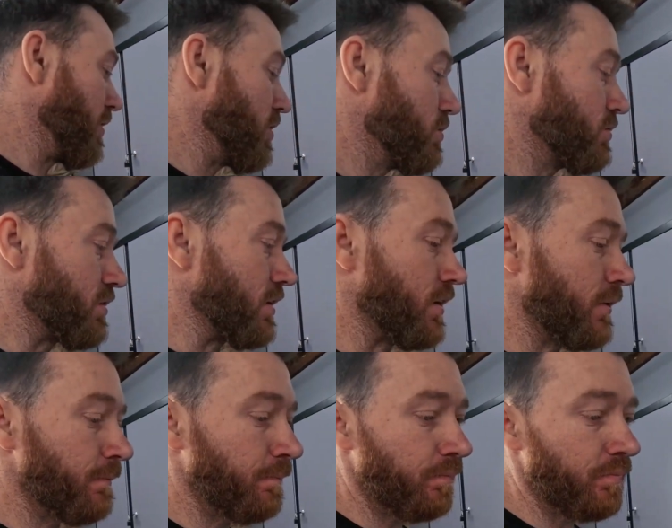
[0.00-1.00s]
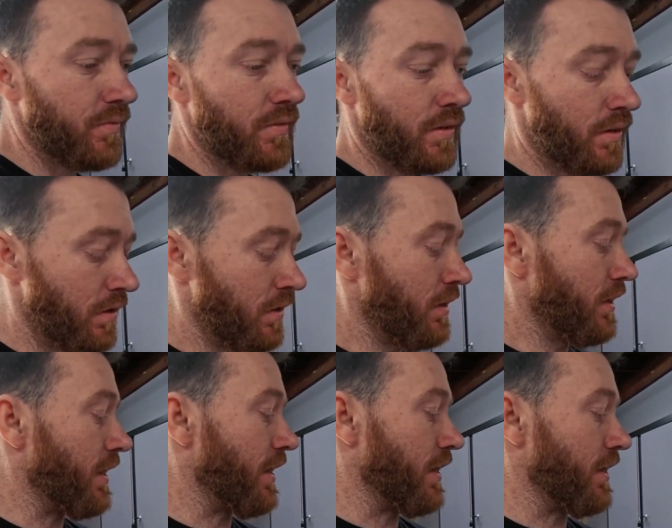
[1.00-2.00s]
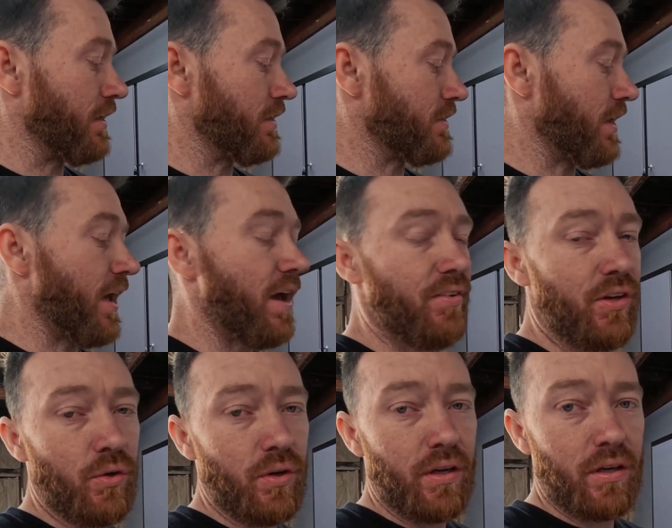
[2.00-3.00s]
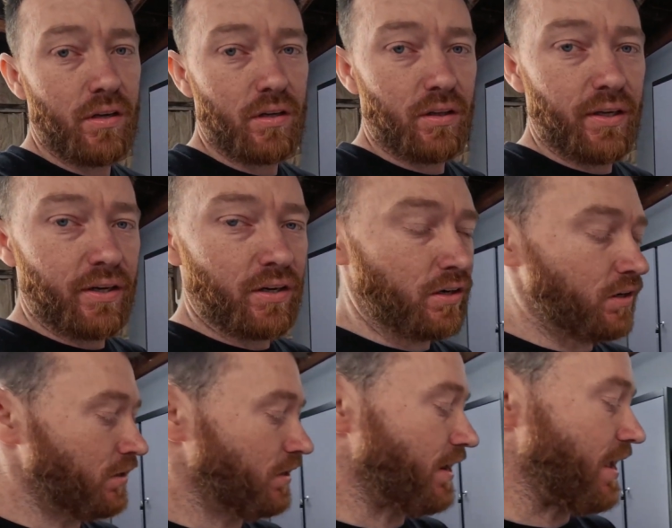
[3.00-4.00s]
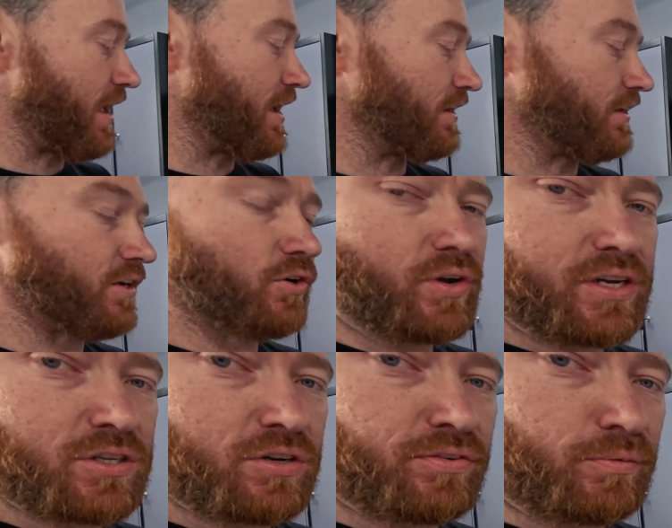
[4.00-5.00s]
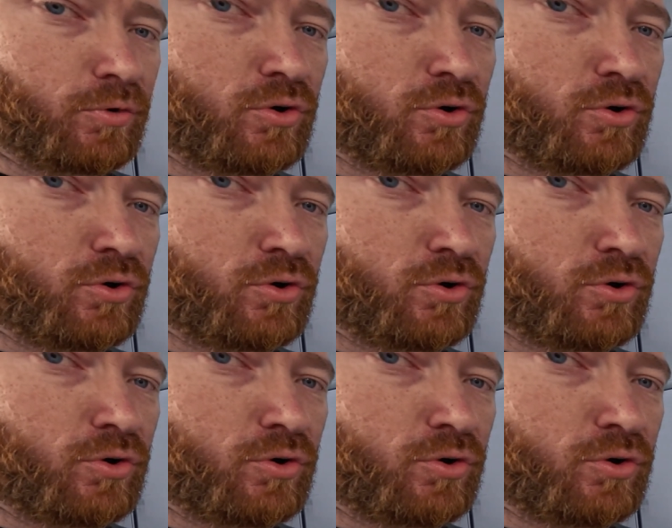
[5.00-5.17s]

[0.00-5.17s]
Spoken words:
using is a heavy-duty cleaner and degreaser from